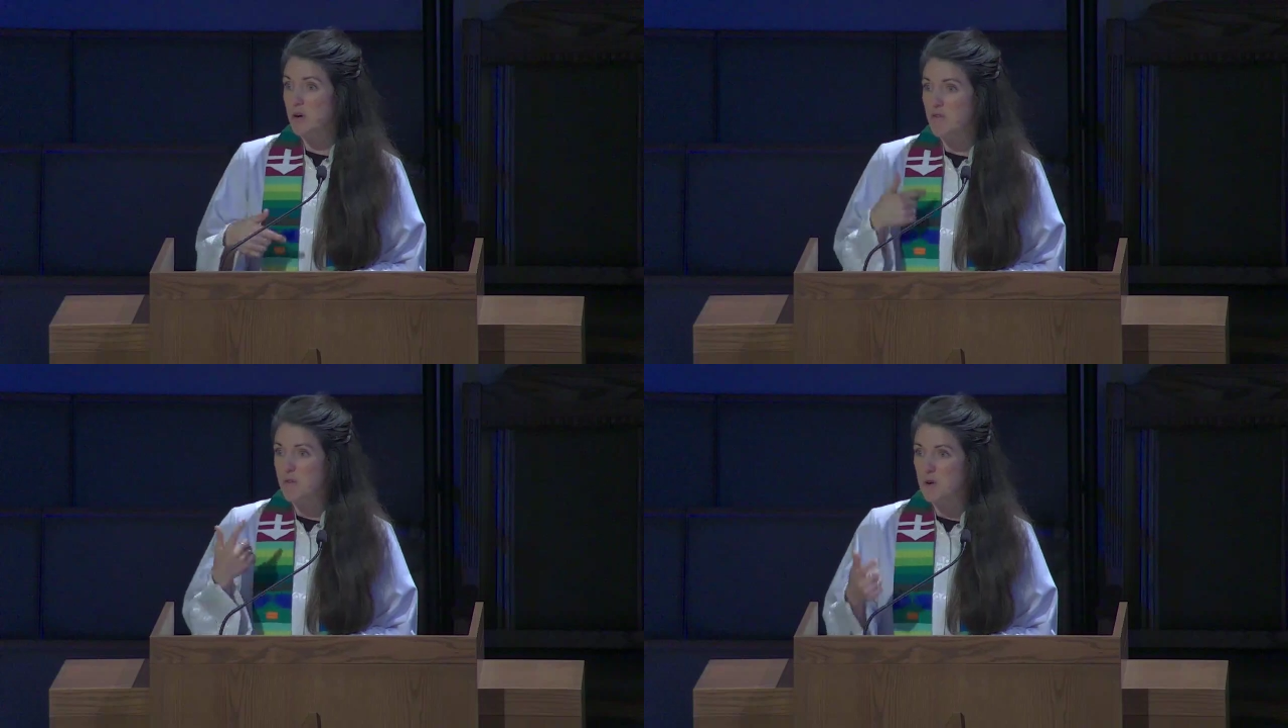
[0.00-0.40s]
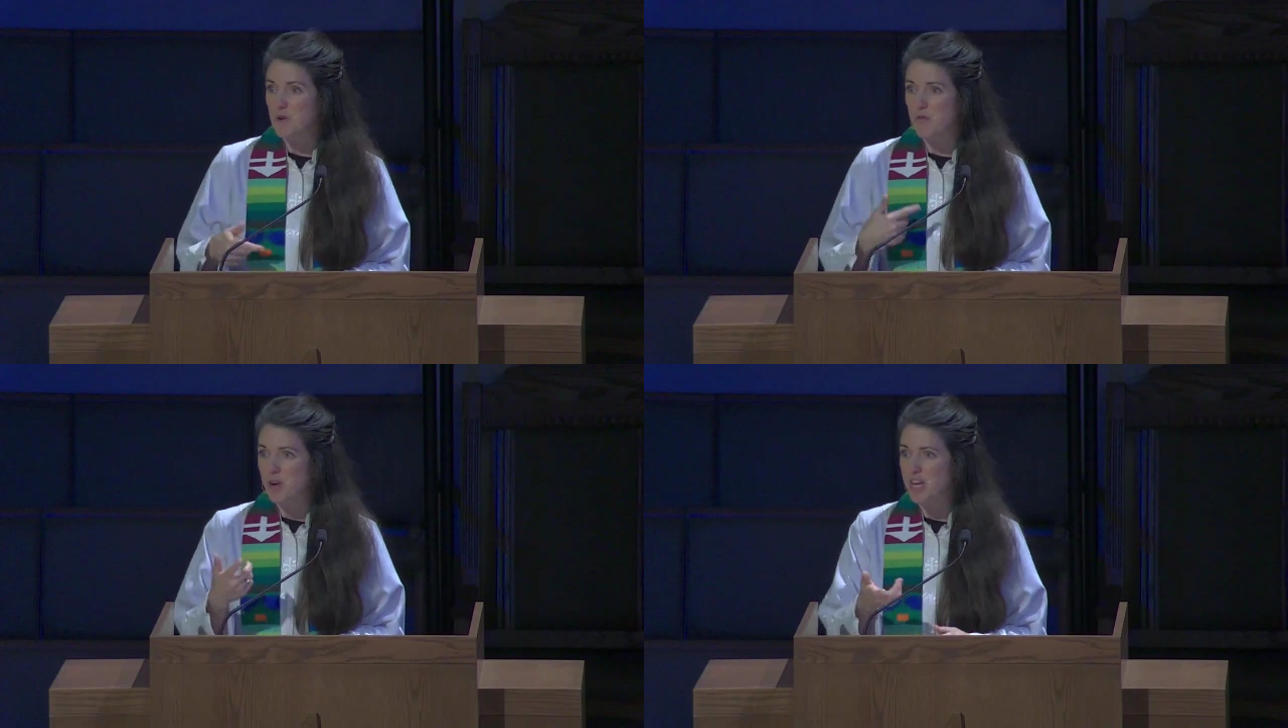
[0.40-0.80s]
over and
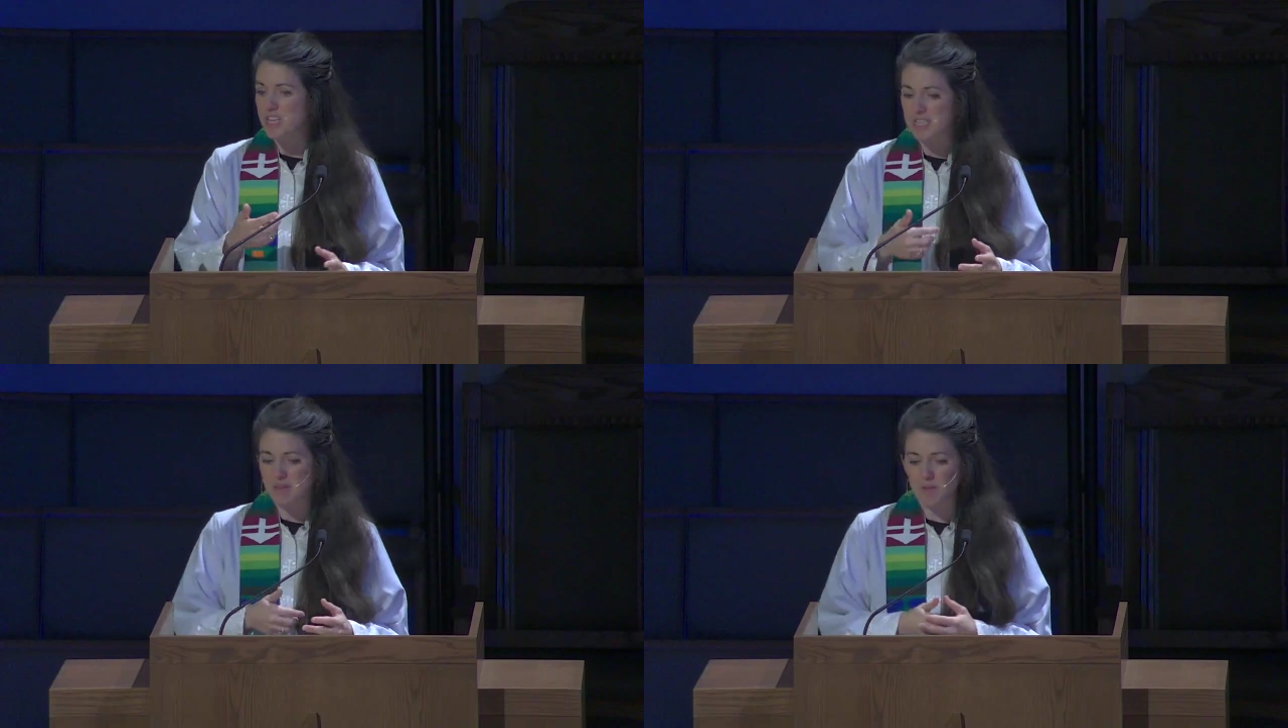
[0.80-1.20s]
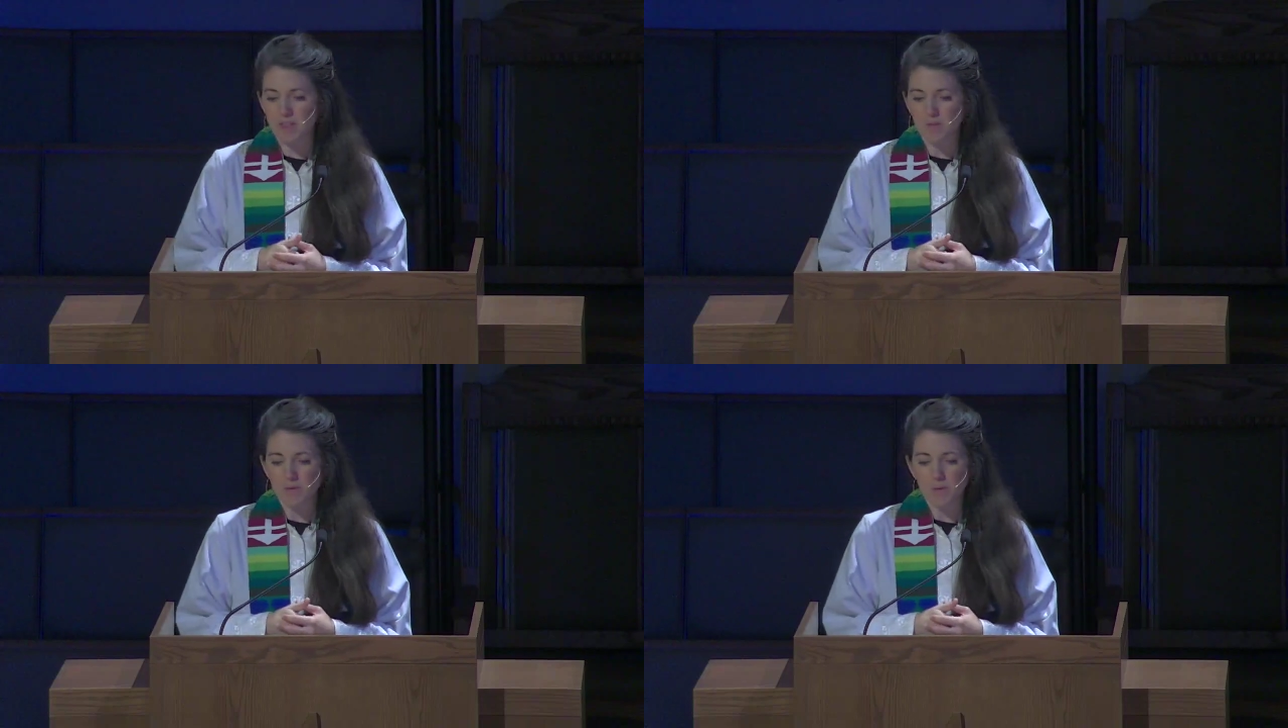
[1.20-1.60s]
over again. It's something
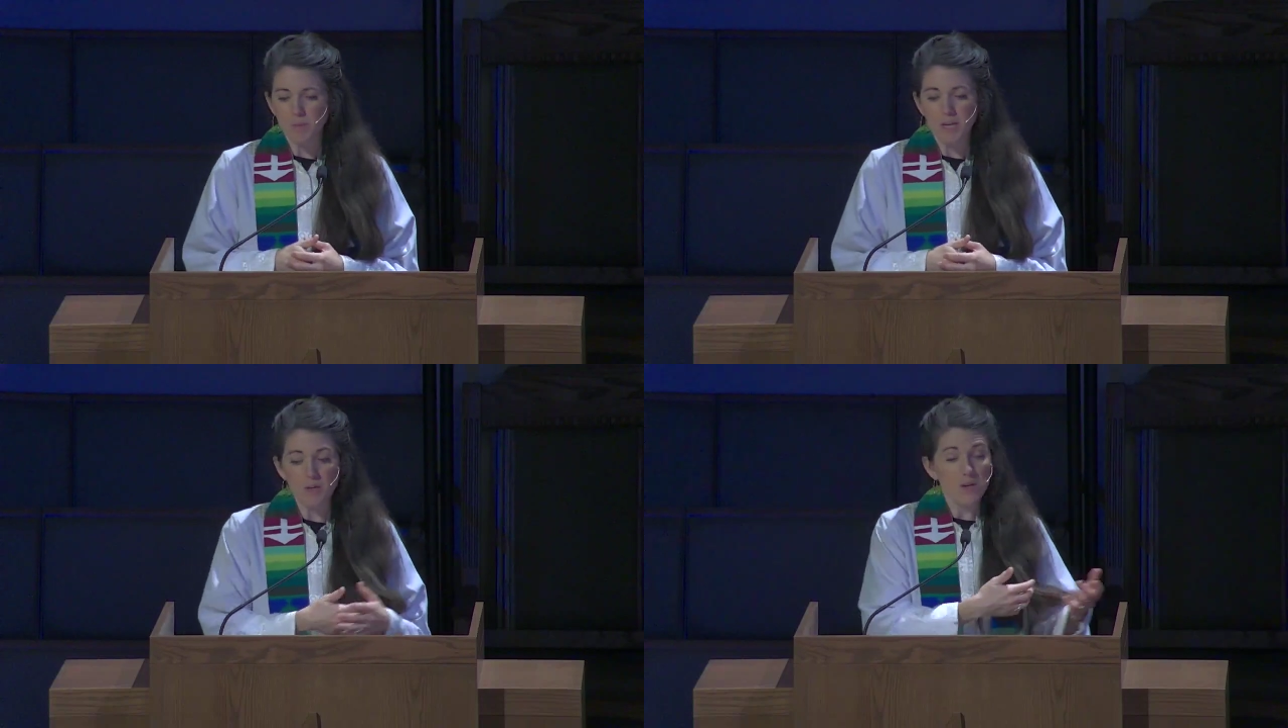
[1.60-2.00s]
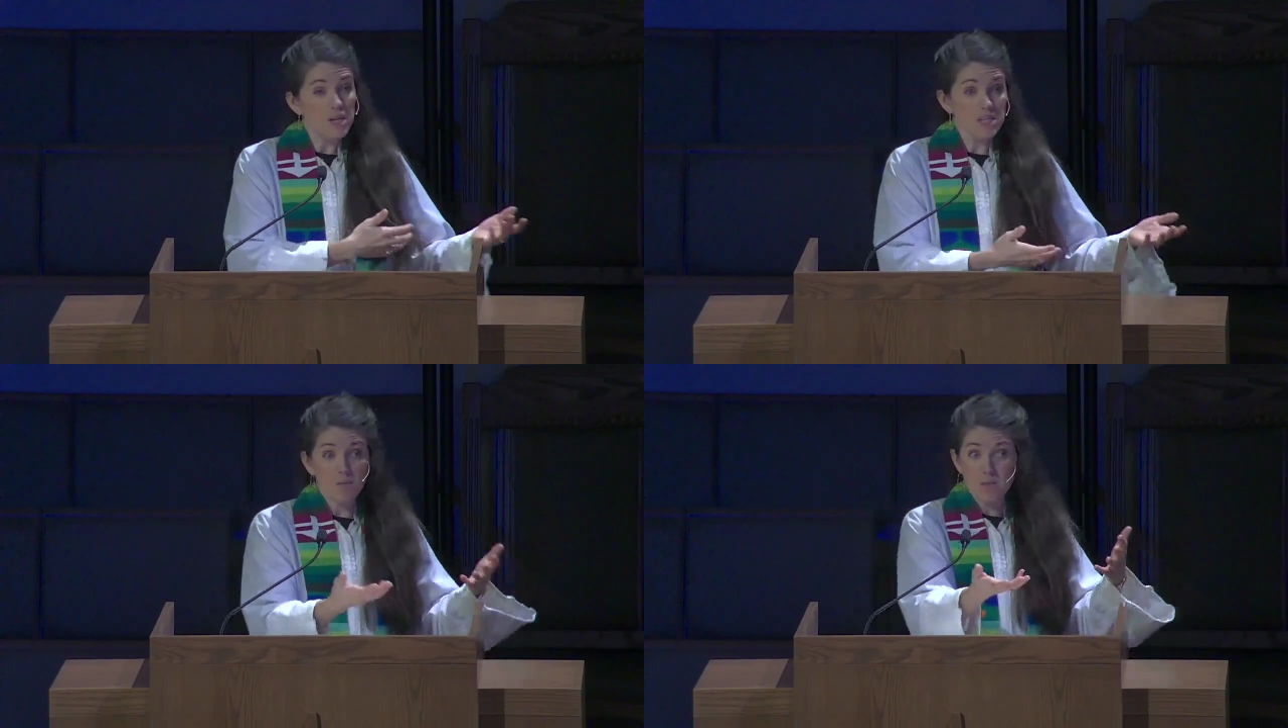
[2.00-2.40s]
that we repeat,
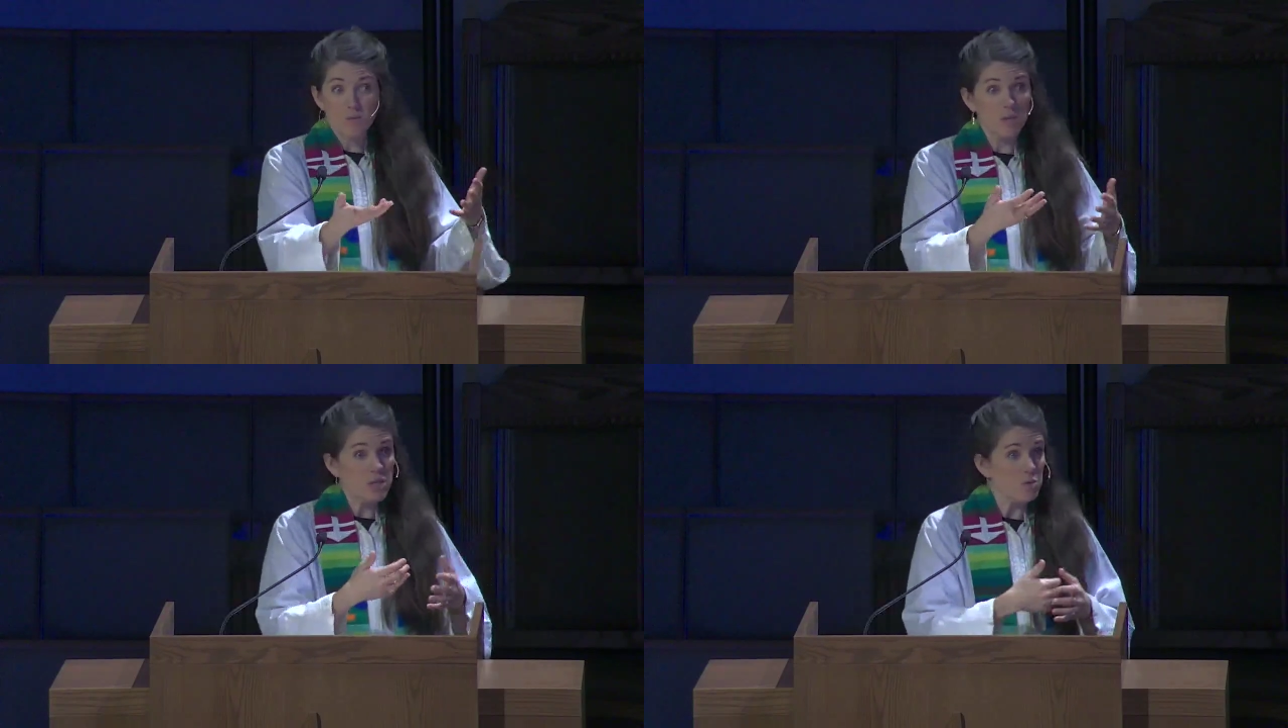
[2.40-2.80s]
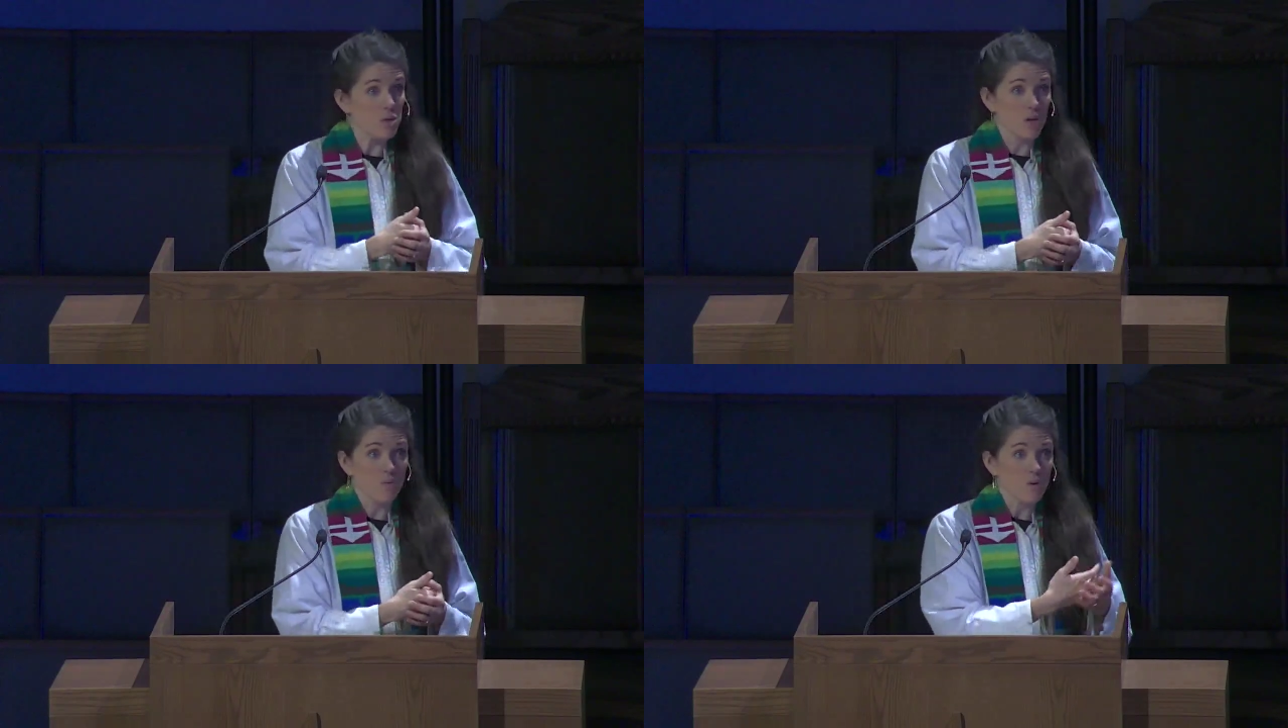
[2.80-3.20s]
something that we do
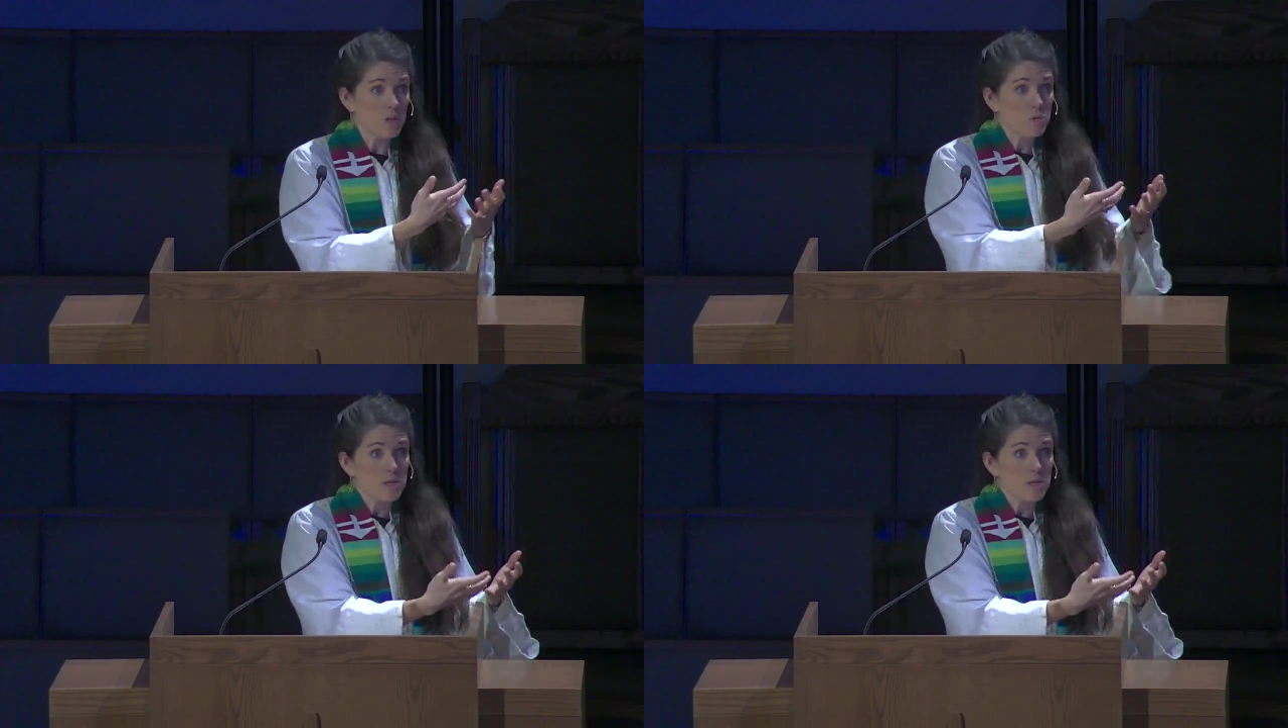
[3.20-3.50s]
with our words.